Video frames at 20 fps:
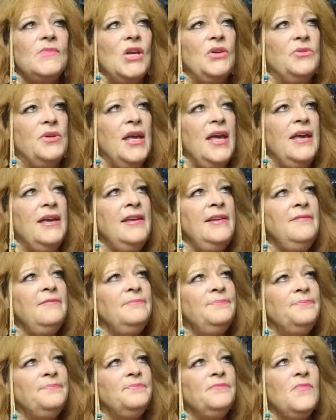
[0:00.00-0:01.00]
Okay?
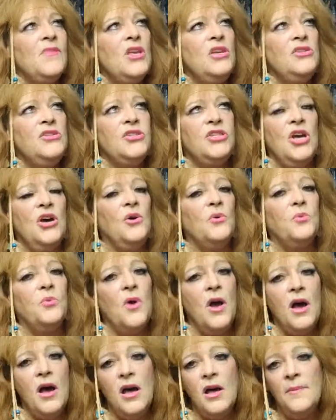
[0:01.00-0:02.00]
So,
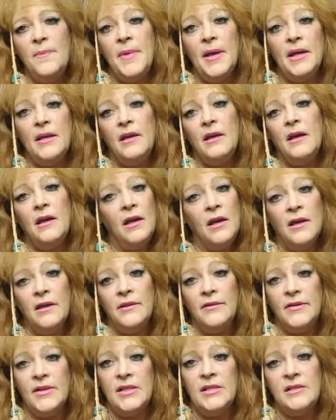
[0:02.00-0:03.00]
Rob,
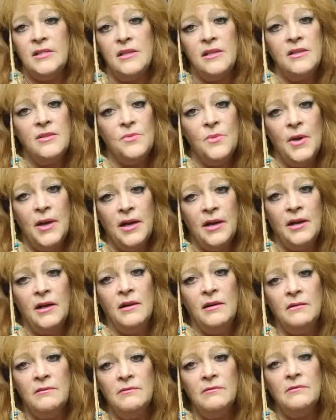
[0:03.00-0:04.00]
uh, this is
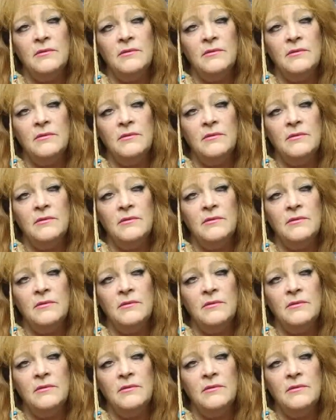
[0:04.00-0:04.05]
where,